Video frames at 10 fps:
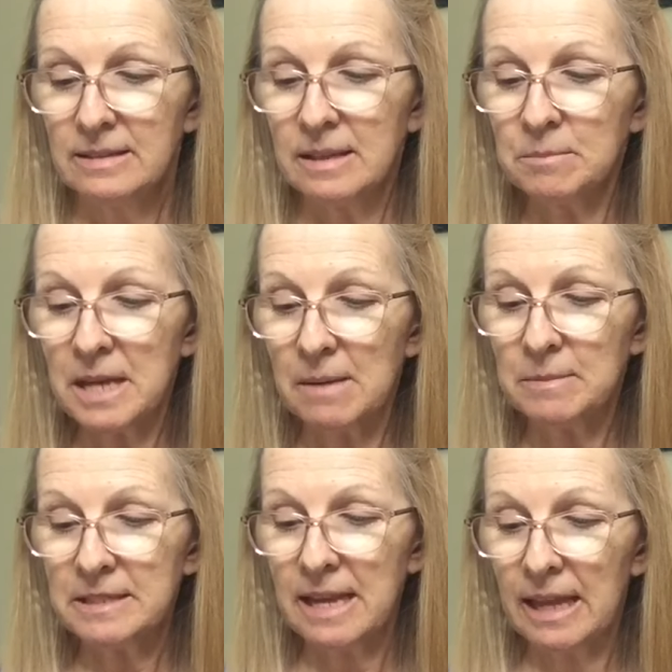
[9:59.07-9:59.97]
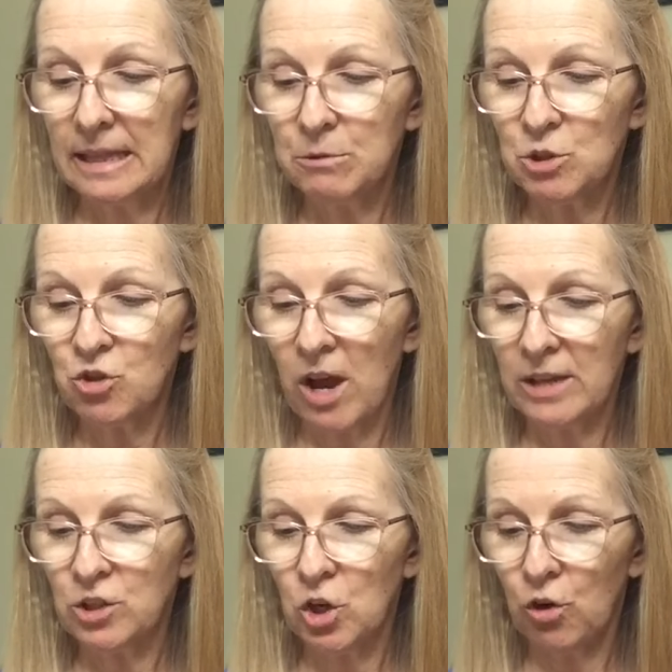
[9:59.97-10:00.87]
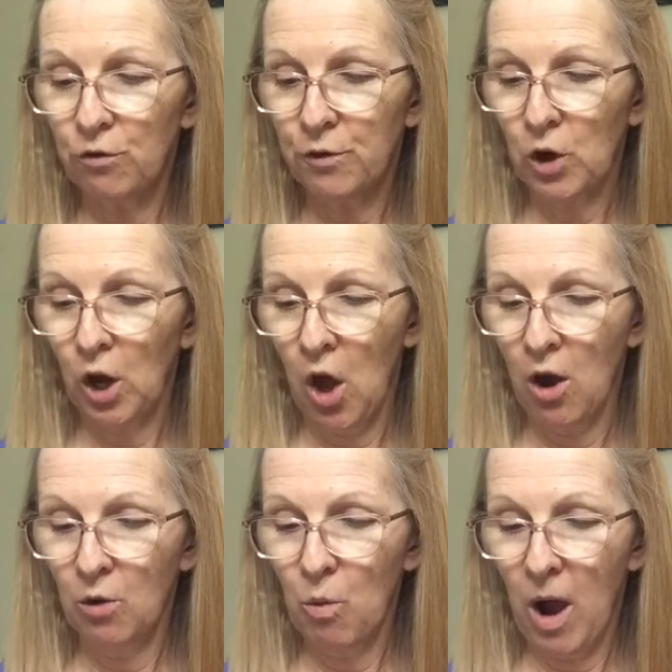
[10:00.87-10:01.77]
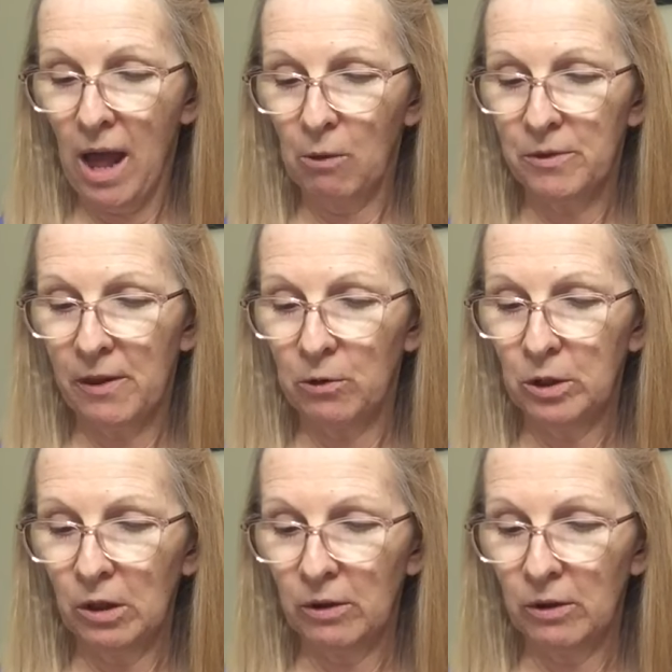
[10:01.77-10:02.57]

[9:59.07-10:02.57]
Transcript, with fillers: Sometimes Stanley would try to go for a long while without